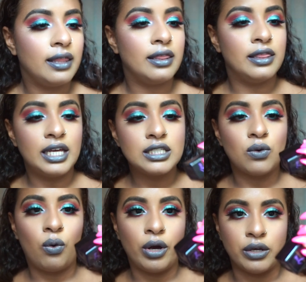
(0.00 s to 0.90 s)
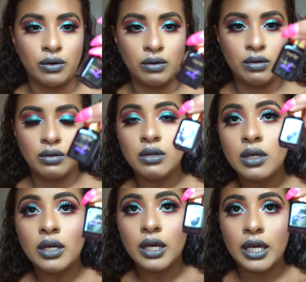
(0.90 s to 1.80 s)
This oil
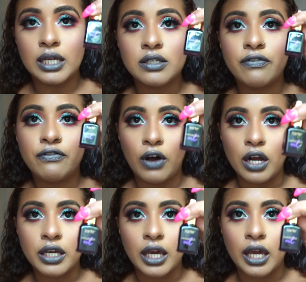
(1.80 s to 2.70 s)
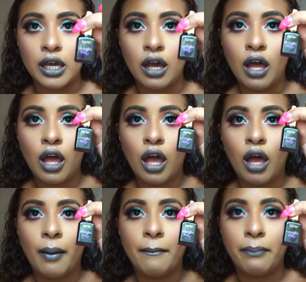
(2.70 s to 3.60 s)
is fucking
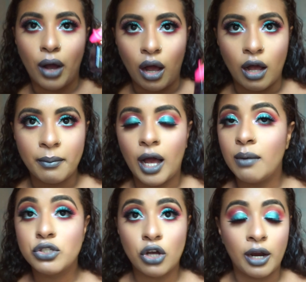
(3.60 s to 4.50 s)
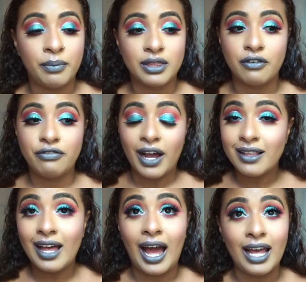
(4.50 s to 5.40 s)
bomb. I'm sorry, but the
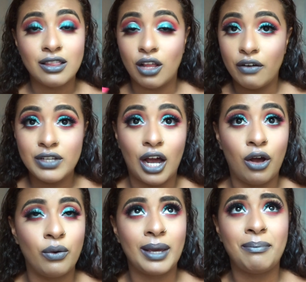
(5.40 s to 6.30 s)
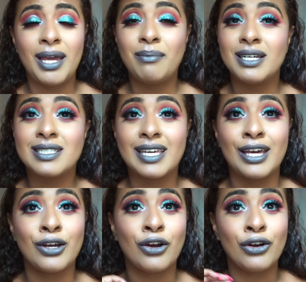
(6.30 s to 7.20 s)
fact that I loved how it made my
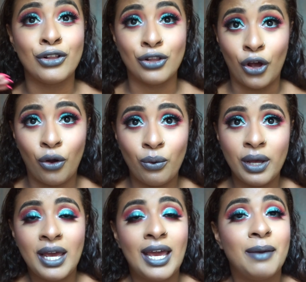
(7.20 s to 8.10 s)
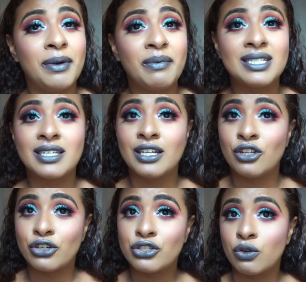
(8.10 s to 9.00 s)
skin glow, it made my skin
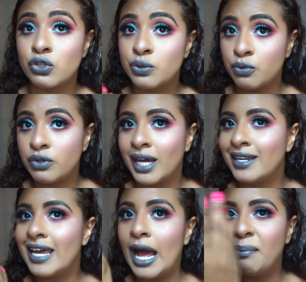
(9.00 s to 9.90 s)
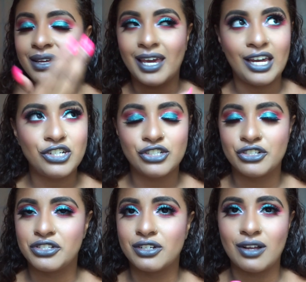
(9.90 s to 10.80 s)
look so smooth, and the application
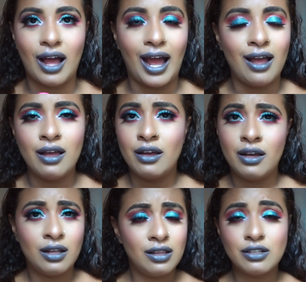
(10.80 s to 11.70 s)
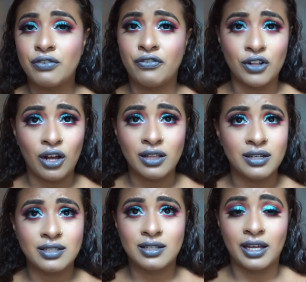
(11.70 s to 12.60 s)
just looked flawless.